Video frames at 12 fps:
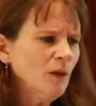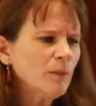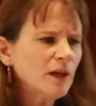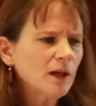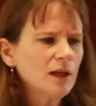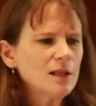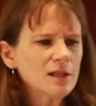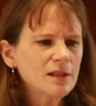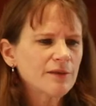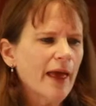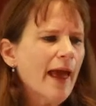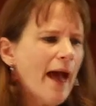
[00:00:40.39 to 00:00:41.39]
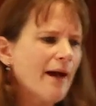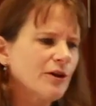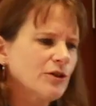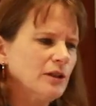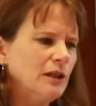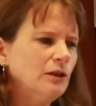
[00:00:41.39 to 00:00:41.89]
because they
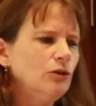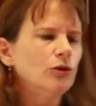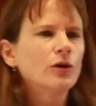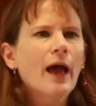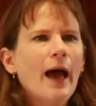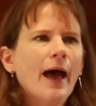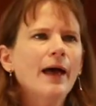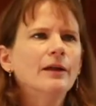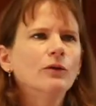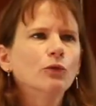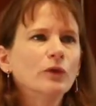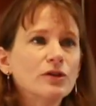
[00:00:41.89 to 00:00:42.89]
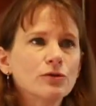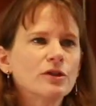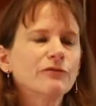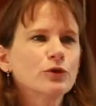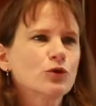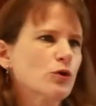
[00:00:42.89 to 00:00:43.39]
actually look at research
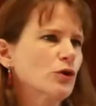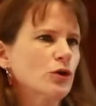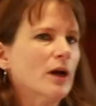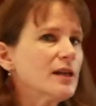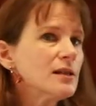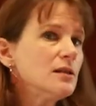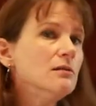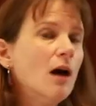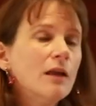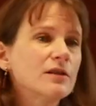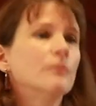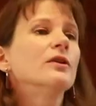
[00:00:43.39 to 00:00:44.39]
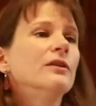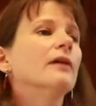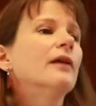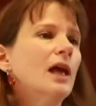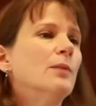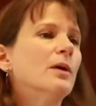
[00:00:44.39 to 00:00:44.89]
infrastructure as not something
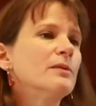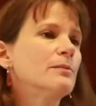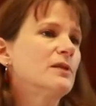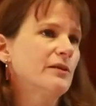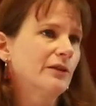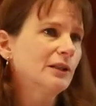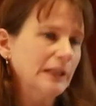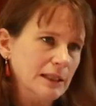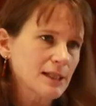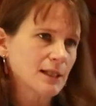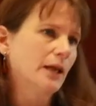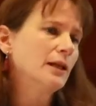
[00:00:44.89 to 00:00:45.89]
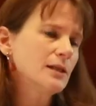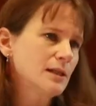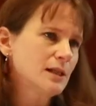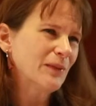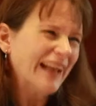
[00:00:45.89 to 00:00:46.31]
that came up specifically in the sciences,